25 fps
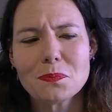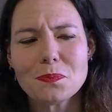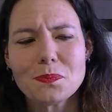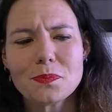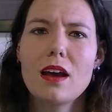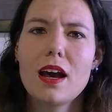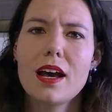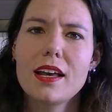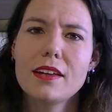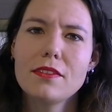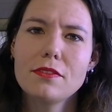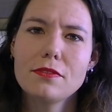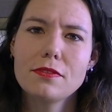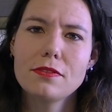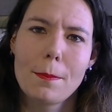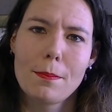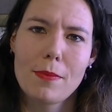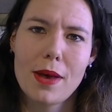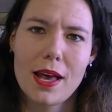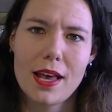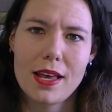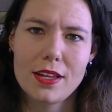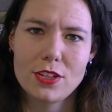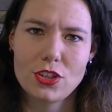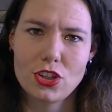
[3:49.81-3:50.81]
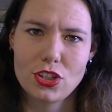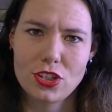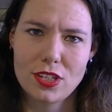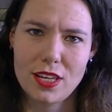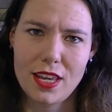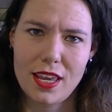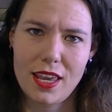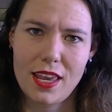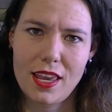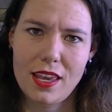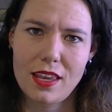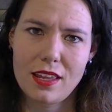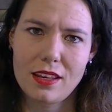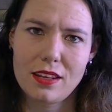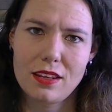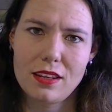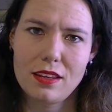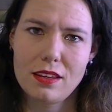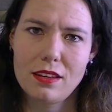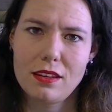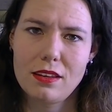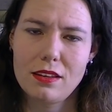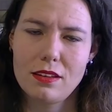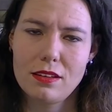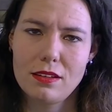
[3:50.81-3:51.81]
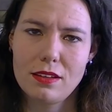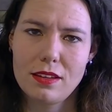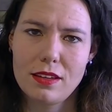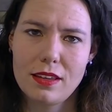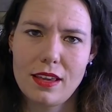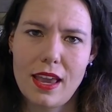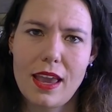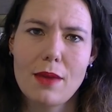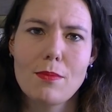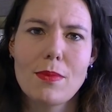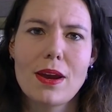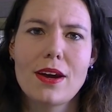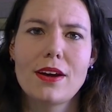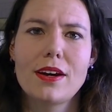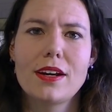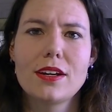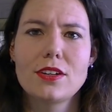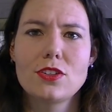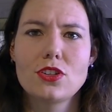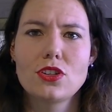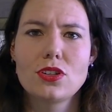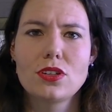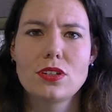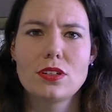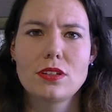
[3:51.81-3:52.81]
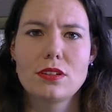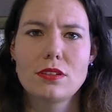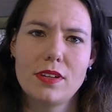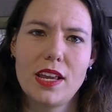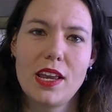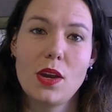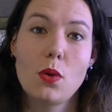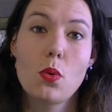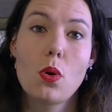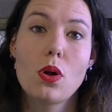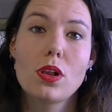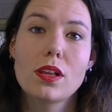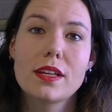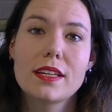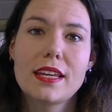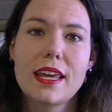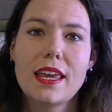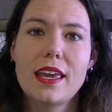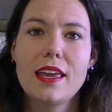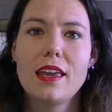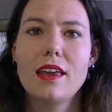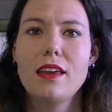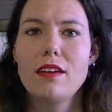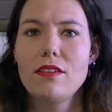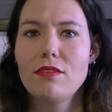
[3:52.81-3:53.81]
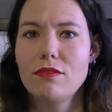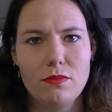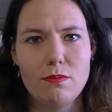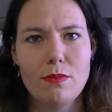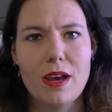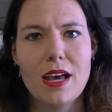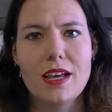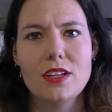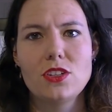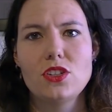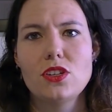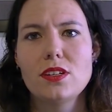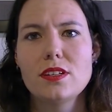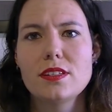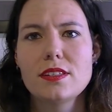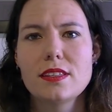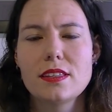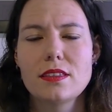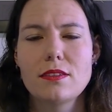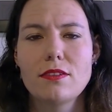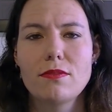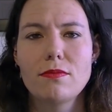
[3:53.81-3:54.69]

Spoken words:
I've marched in gay marriage equality marches